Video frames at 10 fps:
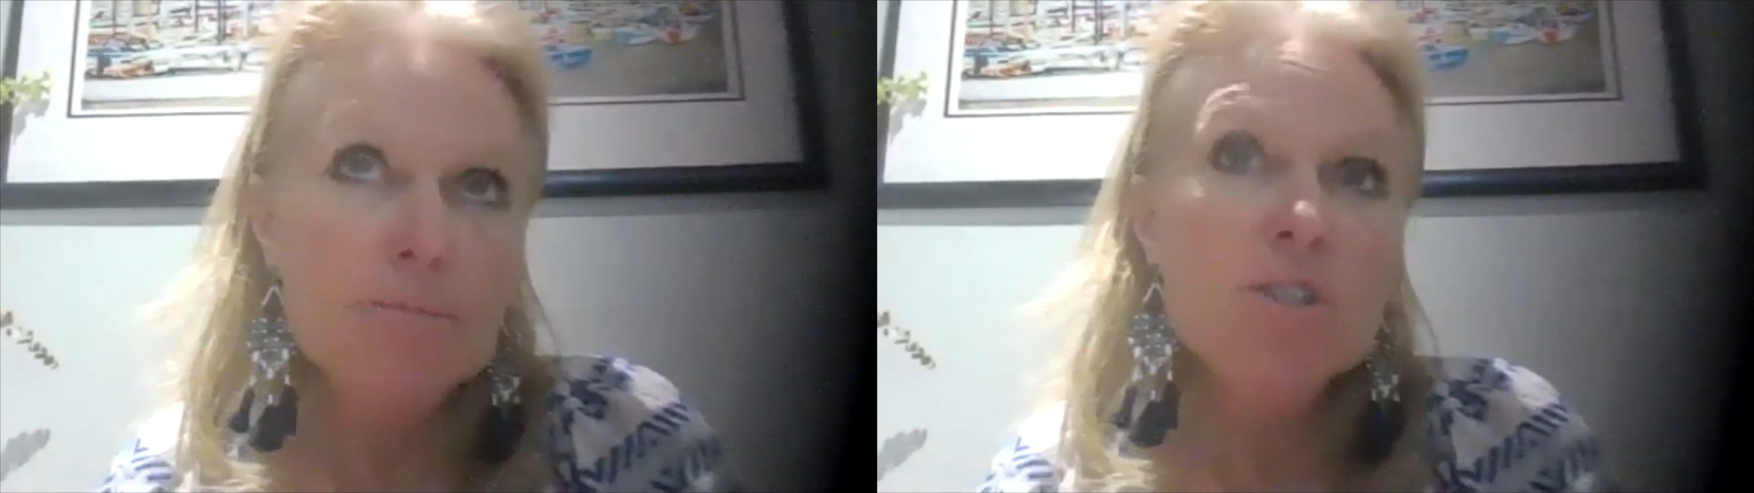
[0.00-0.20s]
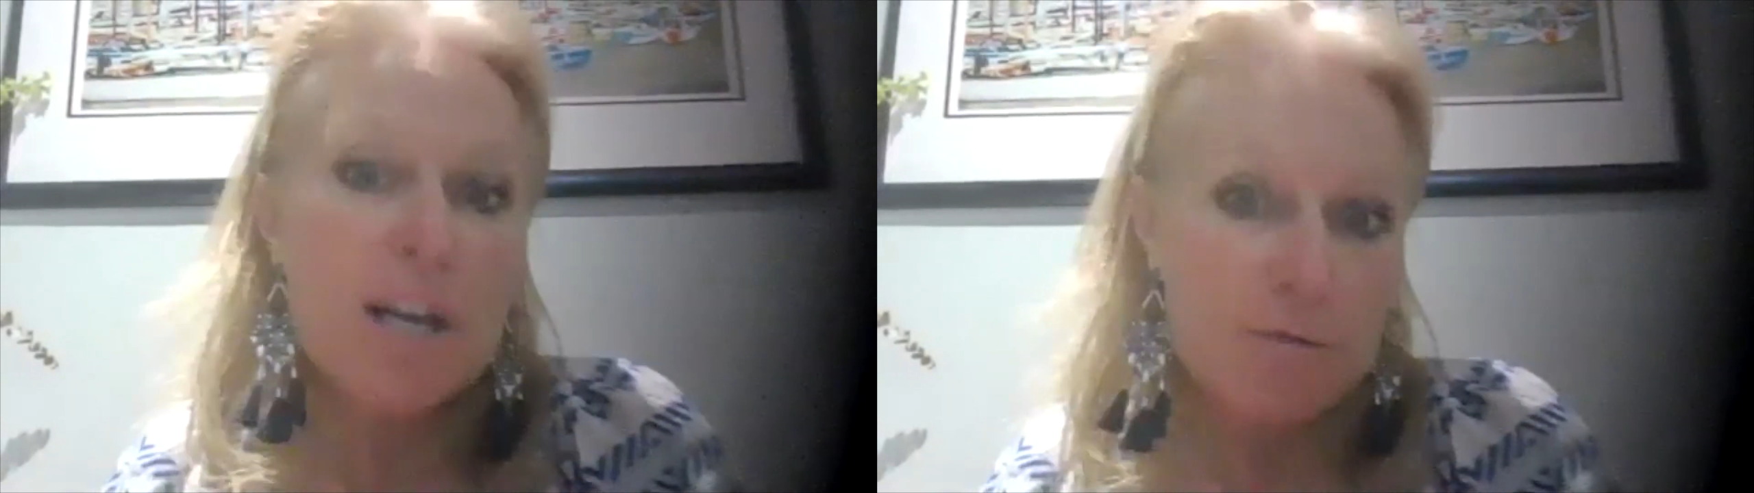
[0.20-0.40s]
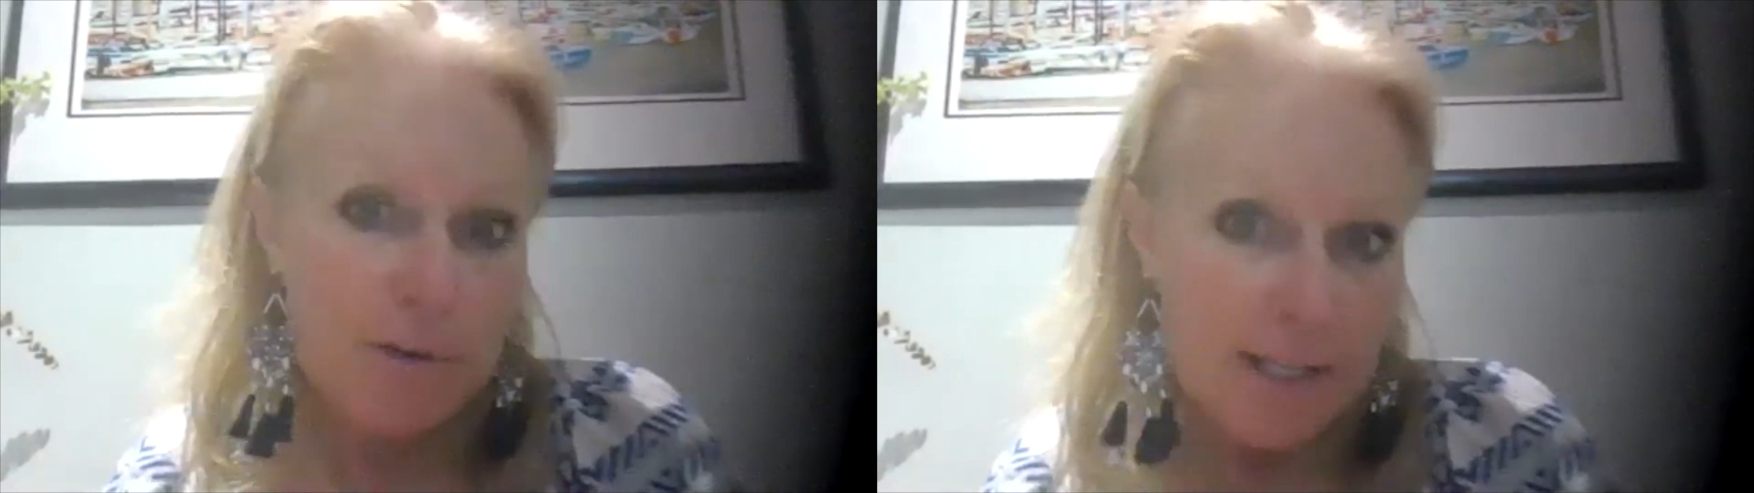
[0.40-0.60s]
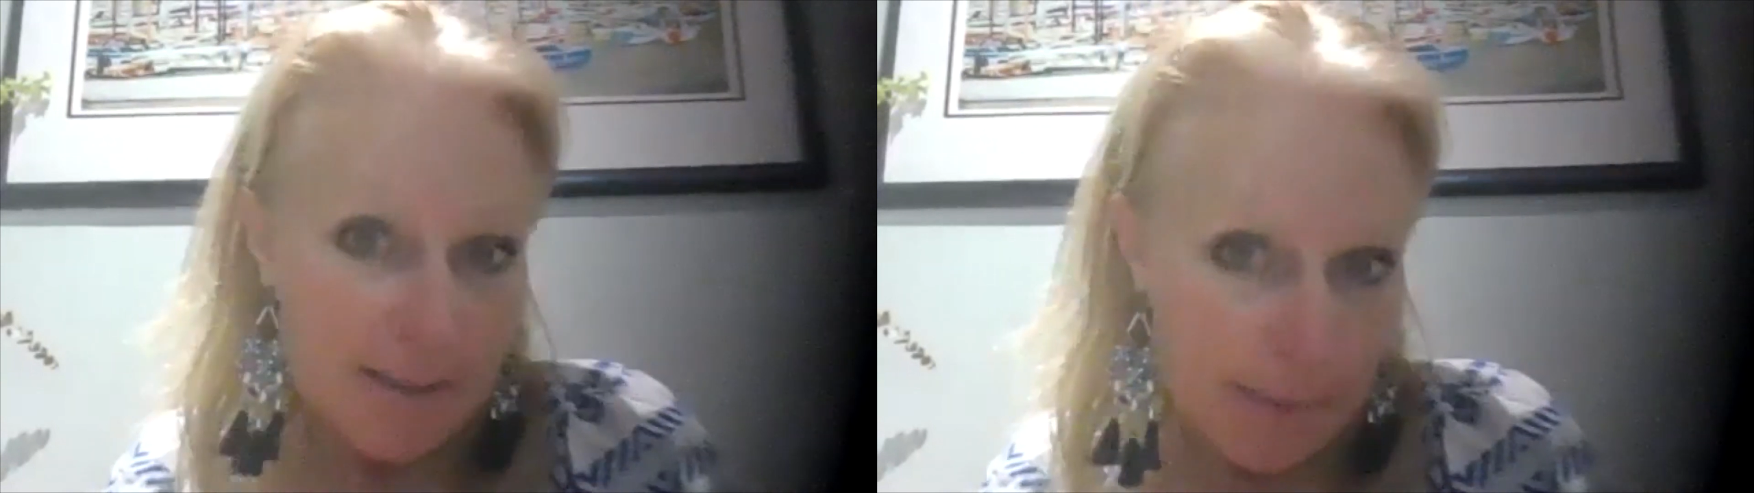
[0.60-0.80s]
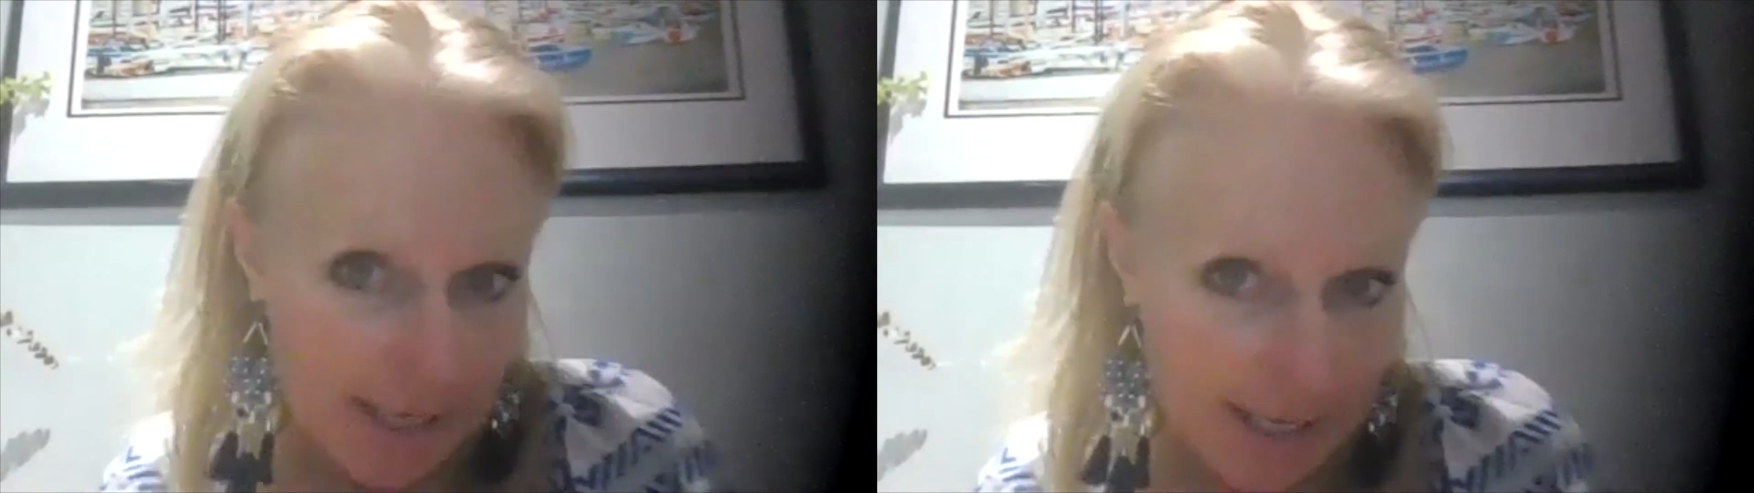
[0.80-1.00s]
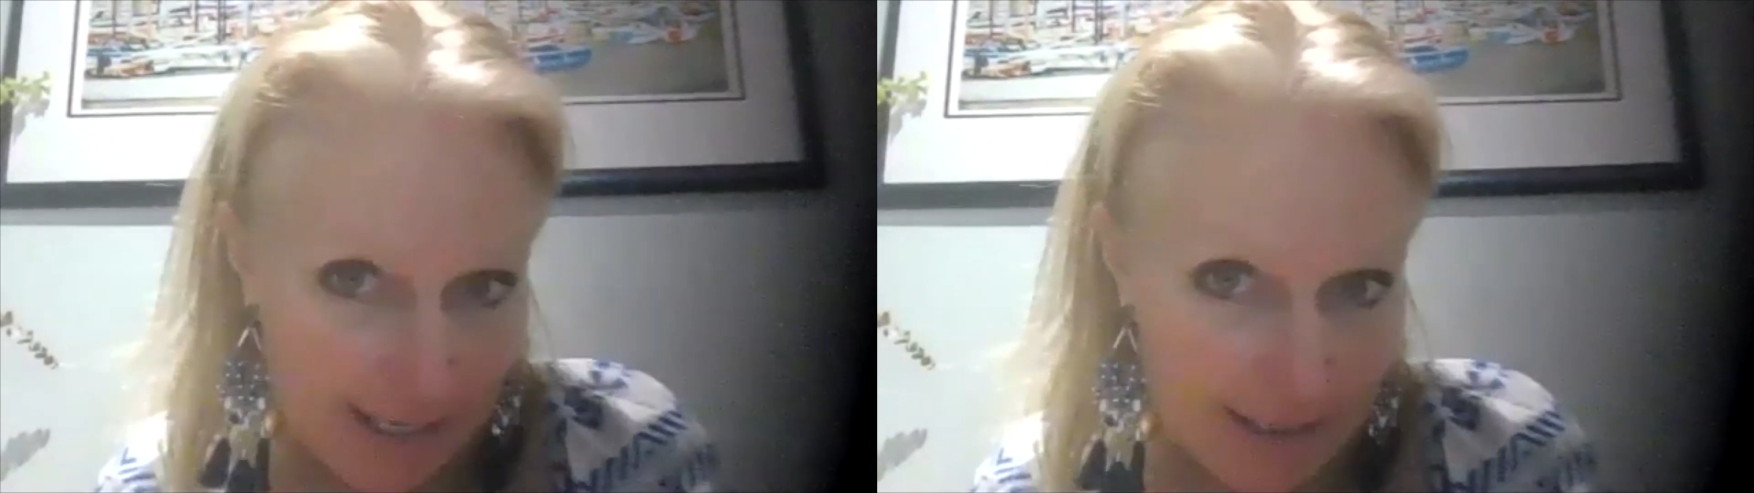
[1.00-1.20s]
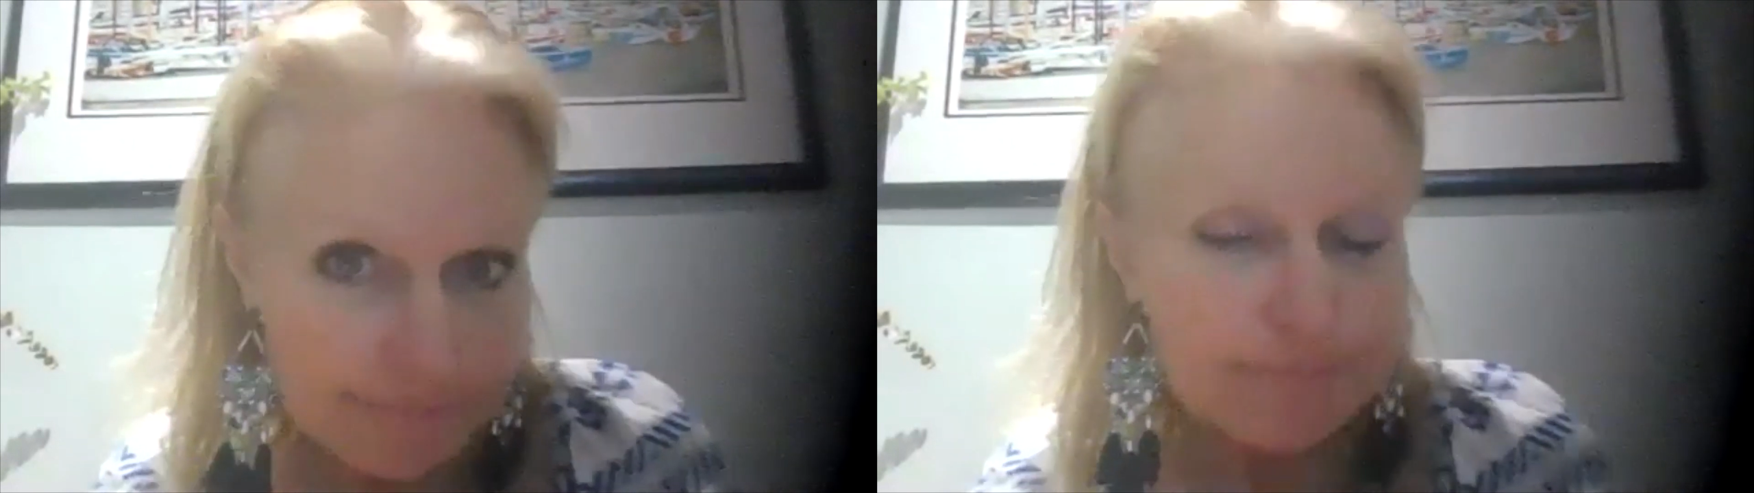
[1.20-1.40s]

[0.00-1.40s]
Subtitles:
generally speaking.